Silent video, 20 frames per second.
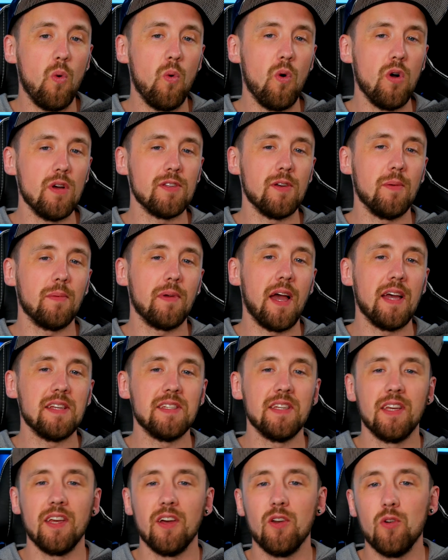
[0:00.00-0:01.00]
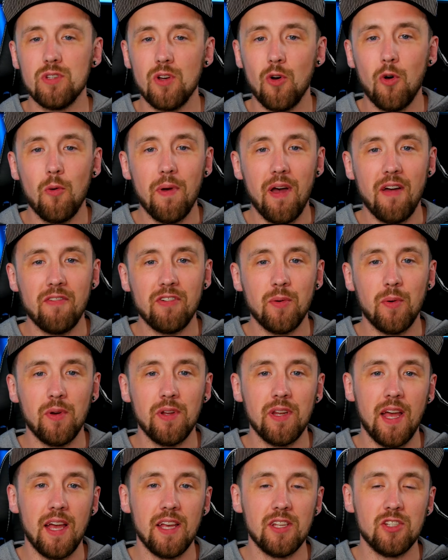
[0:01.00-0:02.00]
What is up guys and girls, I hope
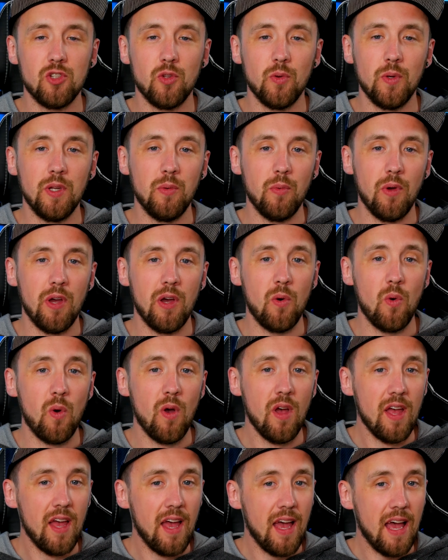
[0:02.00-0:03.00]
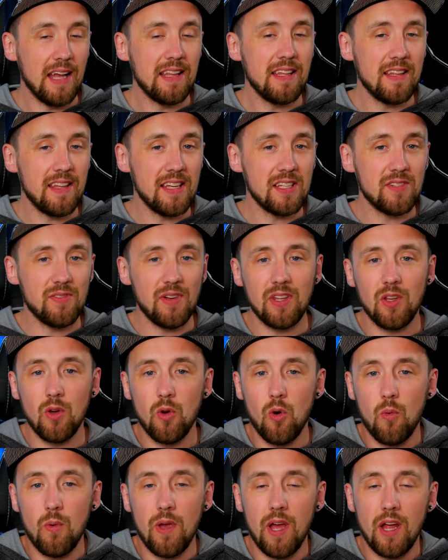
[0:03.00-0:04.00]
everyone is doing well. In today's video
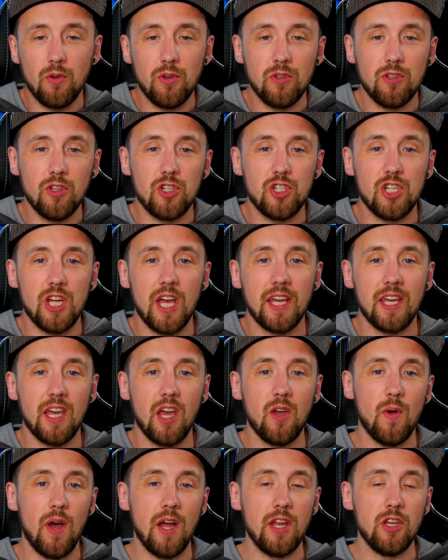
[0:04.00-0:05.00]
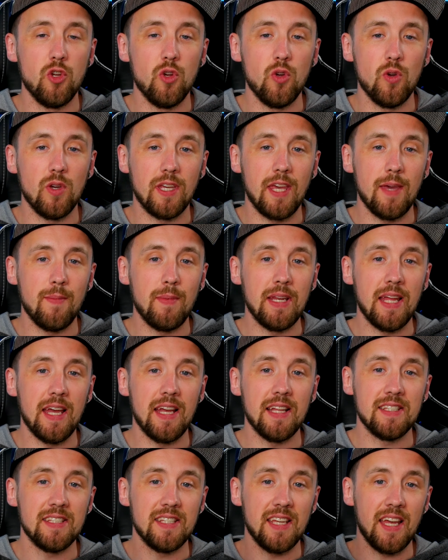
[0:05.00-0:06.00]
we are going to check out a new gaming
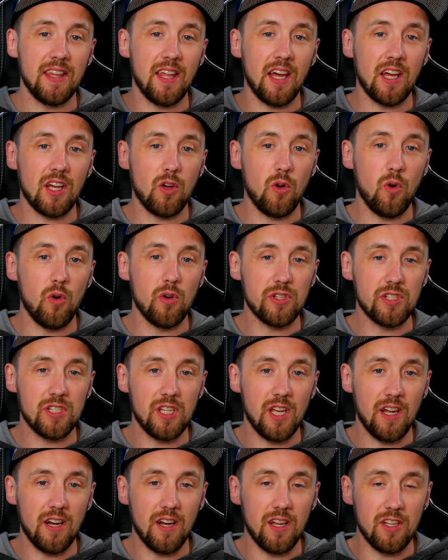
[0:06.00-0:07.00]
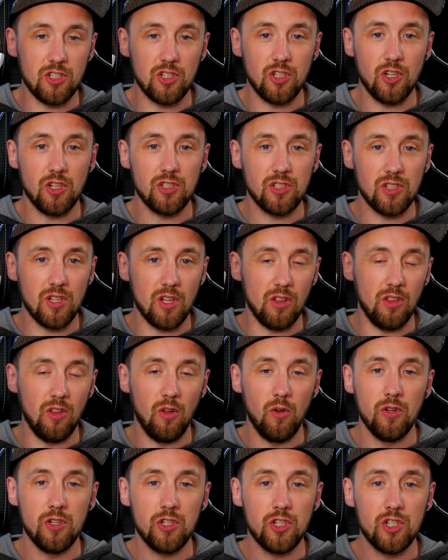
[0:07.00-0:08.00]
headset that Corsair has just
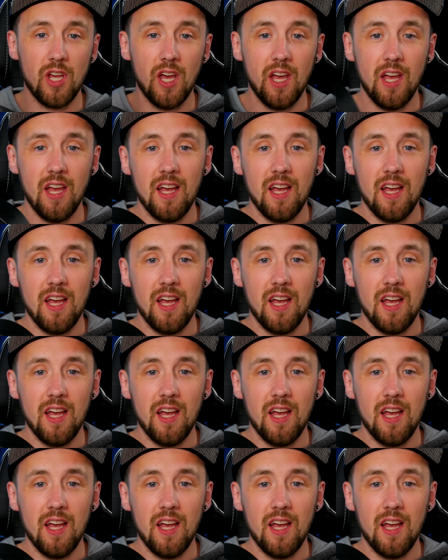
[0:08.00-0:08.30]
launched.